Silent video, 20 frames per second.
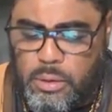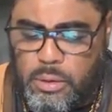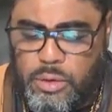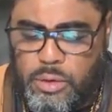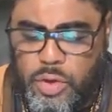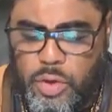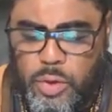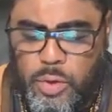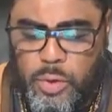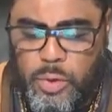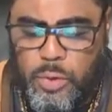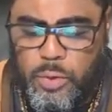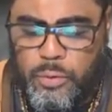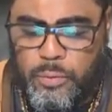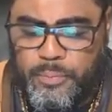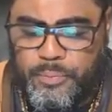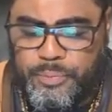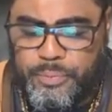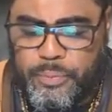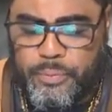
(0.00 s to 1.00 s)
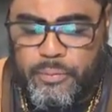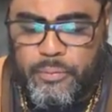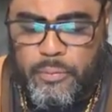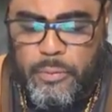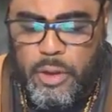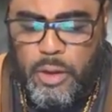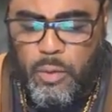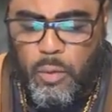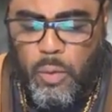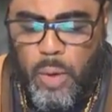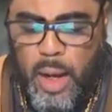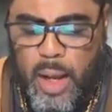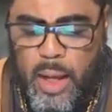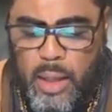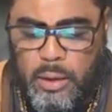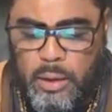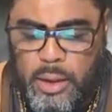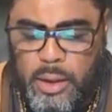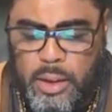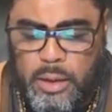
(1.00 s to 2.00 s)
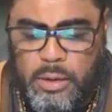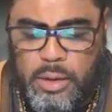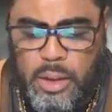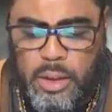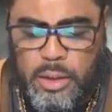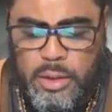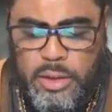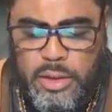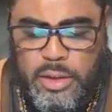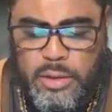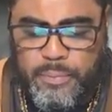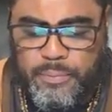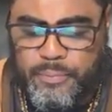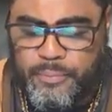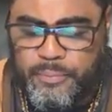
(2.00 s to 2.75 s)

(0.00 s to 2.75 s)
to, wow, look at this.